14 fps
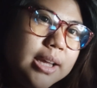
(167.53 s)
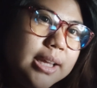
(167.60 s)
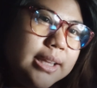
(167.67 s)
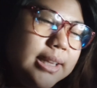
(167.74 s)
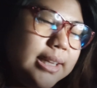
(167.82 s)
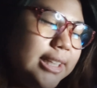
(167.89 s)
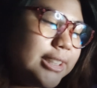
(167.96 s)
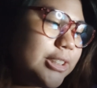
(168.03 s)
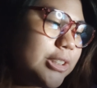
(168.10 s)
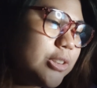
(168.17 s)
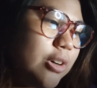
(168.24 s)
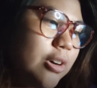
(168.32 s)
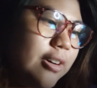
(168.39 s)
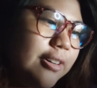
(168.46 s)

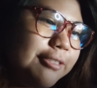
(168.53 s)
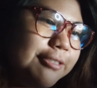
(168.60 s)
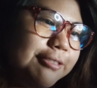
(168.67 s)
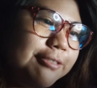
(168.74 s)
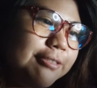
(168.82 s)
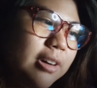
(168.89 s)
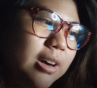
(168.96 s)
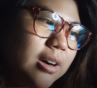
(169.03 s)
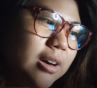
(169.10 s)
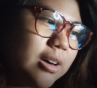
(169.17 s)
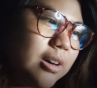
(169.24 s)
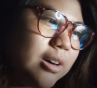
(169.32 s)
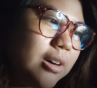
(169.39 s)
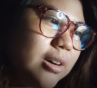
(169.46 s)
list of
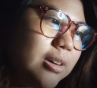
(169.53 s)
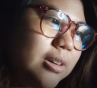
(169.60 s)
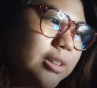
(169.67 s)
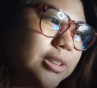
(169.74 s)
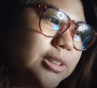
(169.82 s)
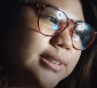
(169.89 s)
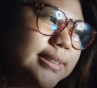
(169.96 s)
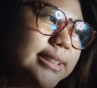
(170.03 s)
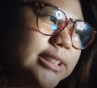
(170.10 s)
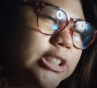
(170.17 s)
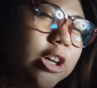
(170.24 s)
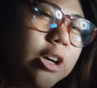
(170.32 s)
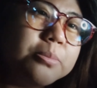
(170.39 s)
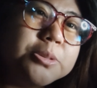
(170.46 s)

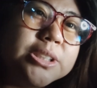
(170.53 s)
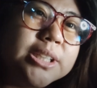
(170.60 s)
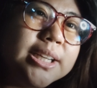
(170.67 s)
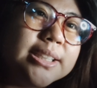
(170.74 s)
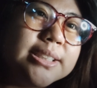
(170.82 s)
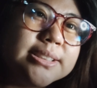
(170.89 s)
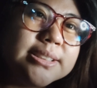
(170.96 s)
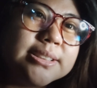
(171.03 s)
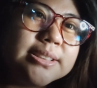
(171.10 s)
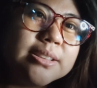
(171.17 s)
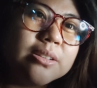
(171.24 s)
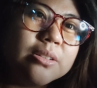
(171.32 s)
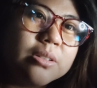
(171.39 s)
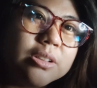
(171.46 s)
subjects,